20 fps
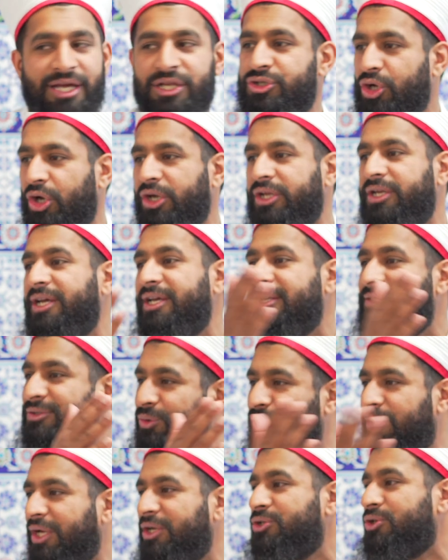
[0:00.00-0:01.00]
A joiner is
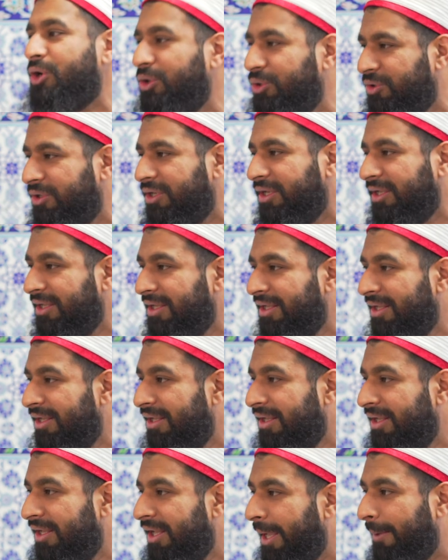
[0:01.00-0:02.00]
good at joinery.
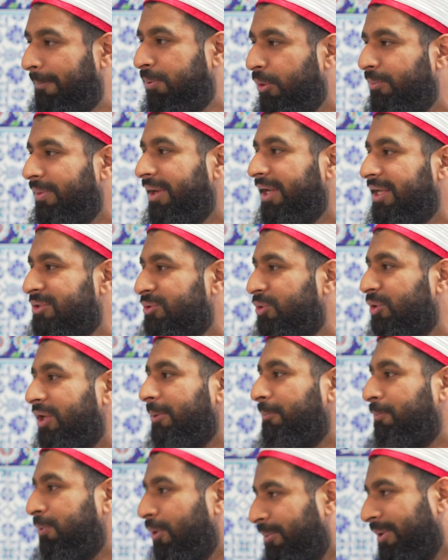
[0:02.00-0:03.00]
A plumber is good
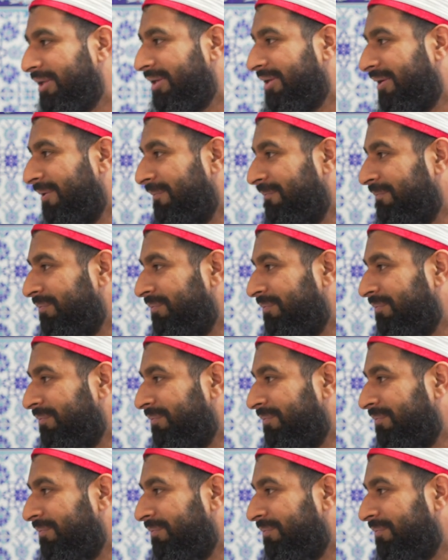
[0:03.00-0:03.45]
at plumbing.